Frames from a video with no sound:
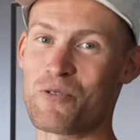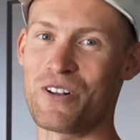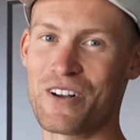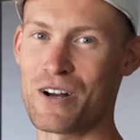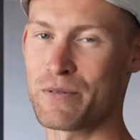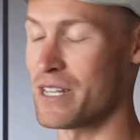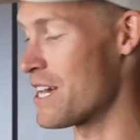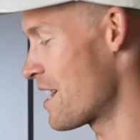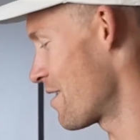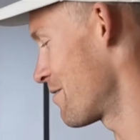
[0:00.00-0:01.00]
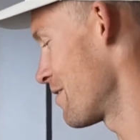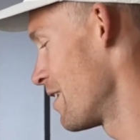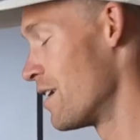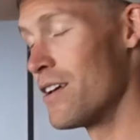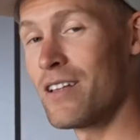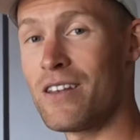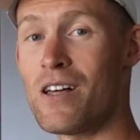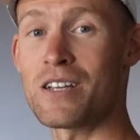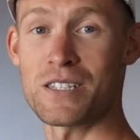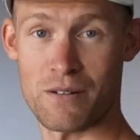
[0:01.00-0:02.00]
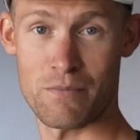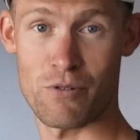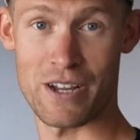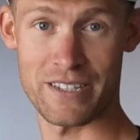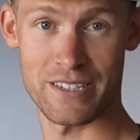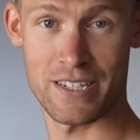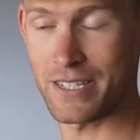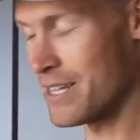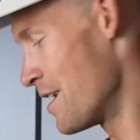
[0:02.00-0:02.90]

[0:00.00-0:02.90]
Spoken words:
World Cups and I have lost practices.